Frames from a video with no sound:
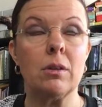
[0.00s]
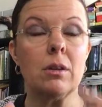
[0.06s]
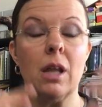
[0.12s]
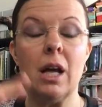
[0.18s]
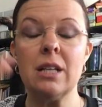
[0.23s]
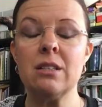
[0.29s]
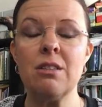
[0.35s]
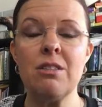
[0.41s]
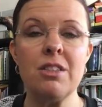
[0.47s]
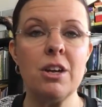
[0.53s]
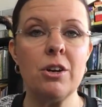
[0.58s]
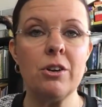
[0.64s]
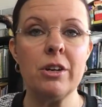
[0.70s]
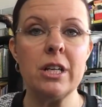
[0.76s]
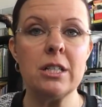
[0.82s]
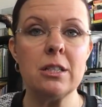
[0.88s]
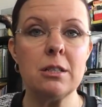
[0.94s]
lots of
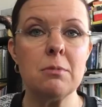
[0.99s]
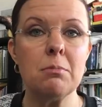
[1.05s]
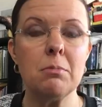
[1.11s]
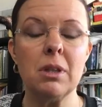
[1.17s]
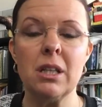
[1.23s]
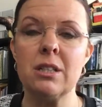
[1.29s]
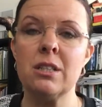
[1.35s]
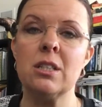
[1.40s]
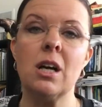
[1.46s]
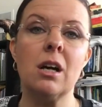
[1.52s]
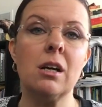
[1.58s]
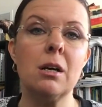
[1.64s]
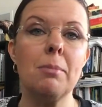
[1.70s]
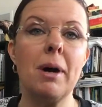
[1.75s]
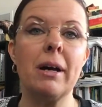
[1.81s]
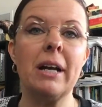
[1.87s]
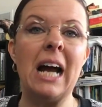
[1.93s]
theories, but let's talk
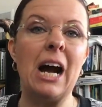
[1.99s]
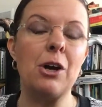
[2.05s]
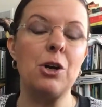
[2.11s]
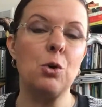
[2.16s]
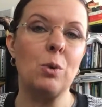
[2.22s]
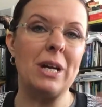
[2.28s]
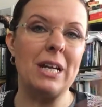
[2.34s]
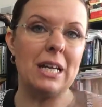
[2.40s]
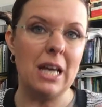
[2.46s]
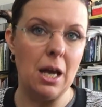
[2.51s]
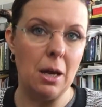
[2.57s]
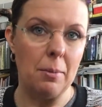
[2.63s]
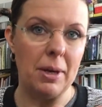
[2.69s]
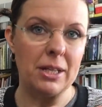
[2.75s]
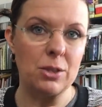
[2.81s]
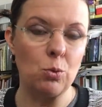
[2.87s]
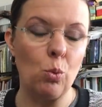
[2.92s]
about how do we
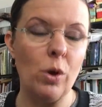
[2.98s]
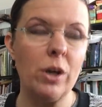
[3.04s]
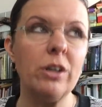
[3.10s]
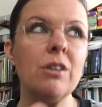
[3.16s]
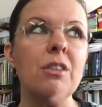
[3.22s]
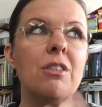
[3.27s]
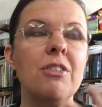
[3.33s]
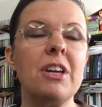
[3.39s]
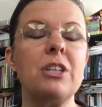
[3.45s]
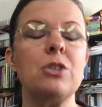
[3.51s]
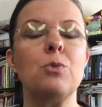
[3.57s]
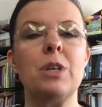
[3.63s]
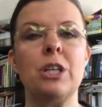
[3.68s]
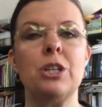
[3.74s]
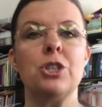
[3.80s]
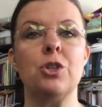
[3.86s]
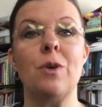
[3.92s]
inhibit. What are the things
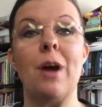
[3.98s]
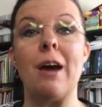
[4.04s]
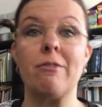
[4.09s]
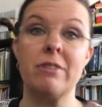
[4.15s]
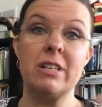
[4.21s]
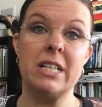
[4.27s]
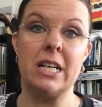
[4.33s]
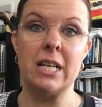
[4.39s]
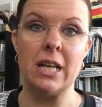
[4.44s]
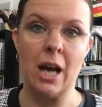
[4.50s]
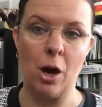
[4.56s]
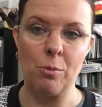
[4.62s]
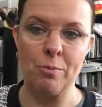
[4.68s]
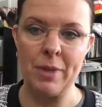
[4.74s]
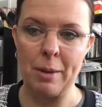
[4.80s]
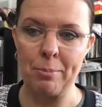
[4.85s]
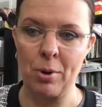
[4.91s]
we can do every day to
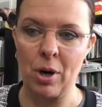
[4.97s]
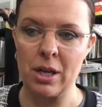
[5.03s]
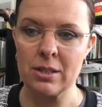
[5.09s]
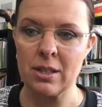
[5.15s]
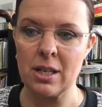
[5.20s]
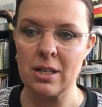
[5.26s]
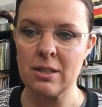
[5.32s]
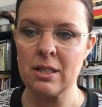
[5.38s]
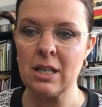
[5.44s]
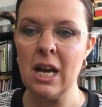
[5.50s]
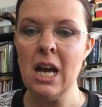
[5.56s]
help that process?